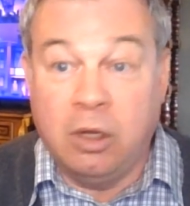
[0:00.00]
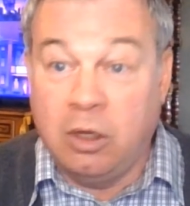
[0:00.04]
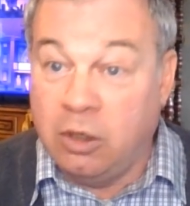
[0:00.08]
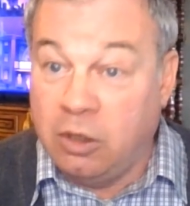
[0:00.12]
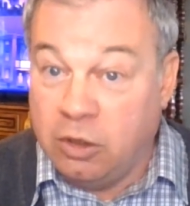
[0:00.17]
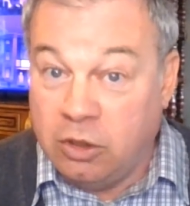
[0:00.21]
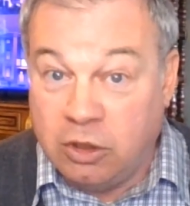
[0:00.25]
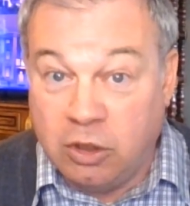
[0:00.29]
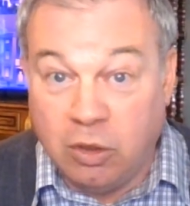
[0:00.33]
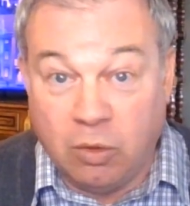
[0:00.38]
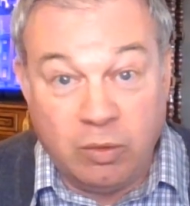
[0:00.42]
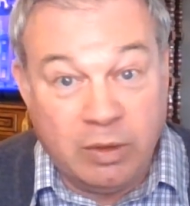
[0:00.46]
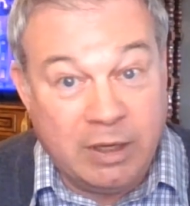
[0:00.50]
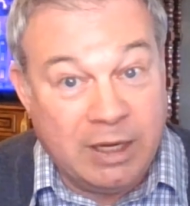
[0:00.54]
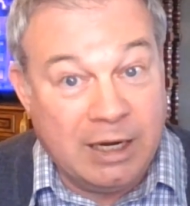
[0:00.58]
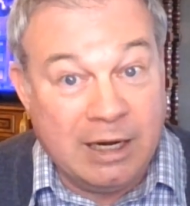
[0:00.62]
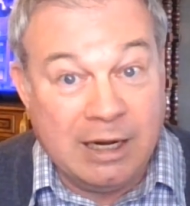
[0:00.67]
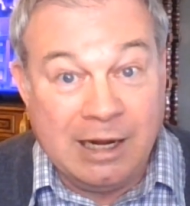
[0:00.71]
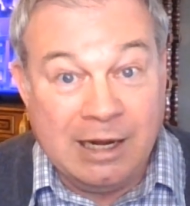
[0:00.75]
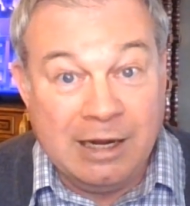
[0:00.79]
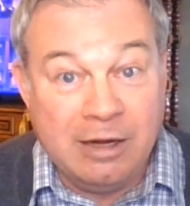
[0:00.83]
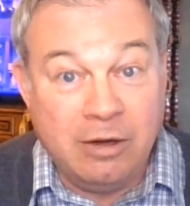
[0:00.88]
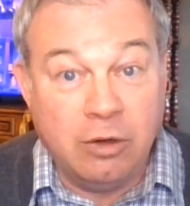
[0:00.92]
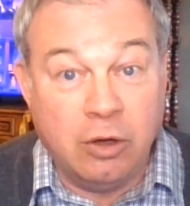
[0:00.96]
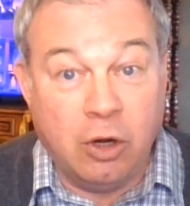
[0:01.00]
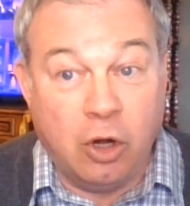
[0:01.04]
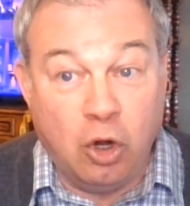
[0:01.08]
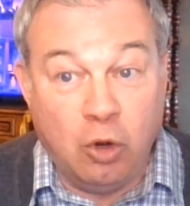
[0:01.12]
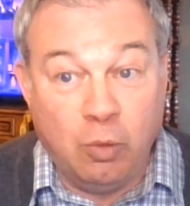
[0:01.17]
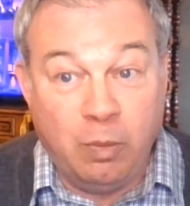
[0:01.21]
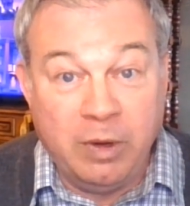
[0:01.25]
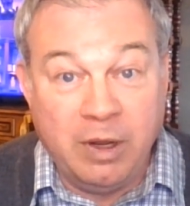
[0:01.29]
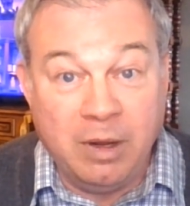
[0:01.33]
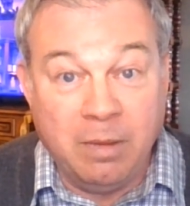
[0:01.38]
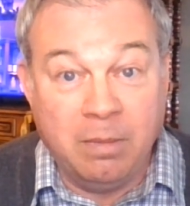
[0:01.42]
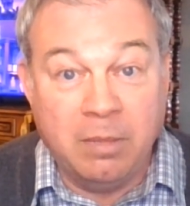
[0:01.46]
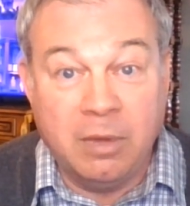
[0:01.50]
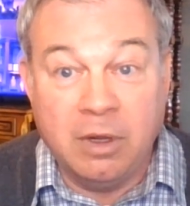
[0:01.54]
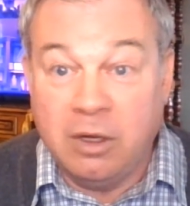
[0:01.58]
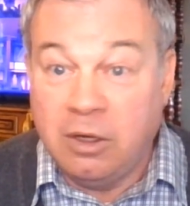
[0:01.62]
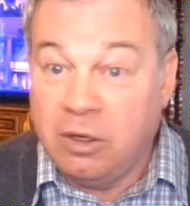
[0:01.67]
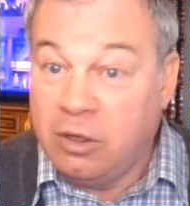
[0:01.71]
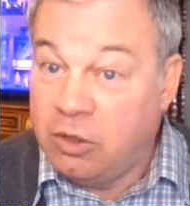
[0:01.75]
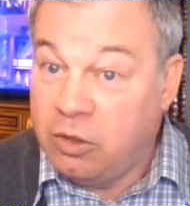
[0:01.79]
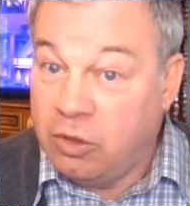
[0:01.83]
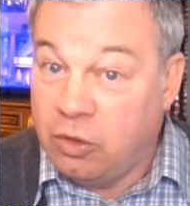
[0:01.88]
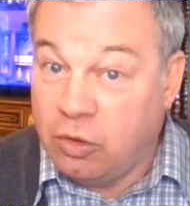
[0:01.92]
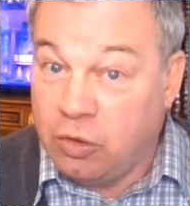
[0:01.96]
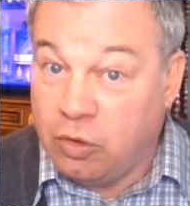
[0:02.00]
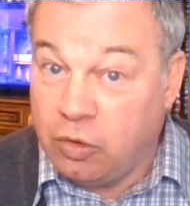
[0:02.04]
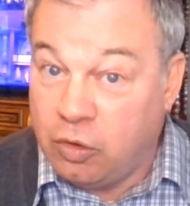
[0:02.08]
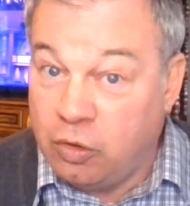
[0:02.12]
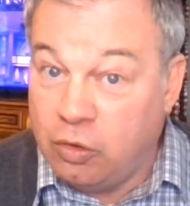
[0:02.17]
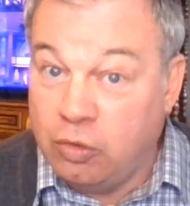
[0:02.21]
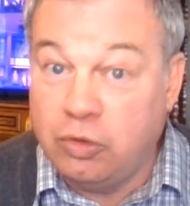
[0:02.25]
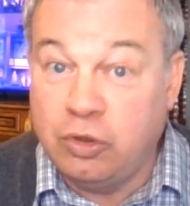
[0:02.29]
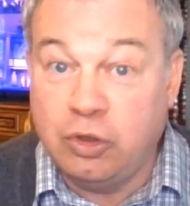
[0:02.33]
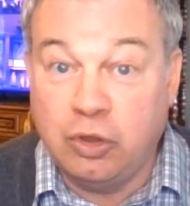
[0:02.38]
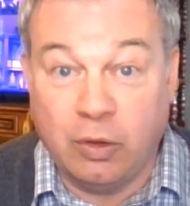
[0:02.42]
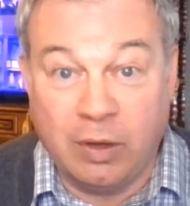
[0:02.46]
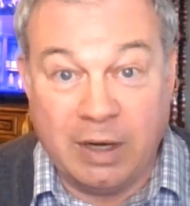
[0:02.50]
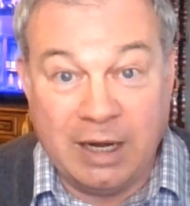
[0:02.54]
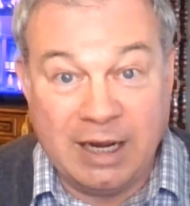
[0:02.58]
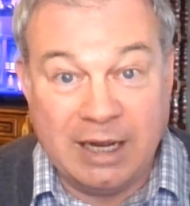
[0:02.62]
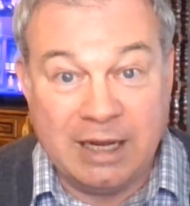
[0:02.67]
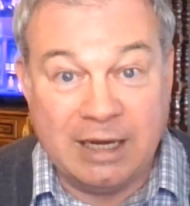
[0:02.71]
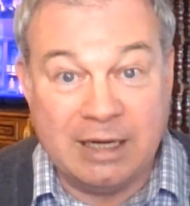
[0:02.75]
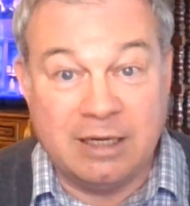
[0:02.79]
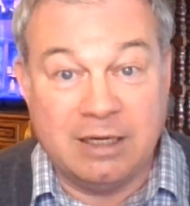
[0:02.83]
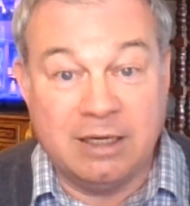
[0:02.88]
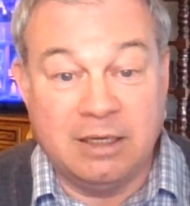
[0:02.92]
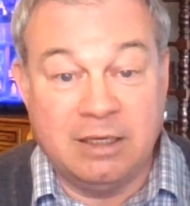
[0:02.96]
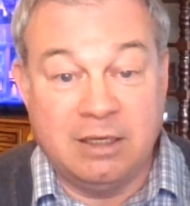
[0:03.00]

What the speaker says: Don't get high on hopium. Use your head.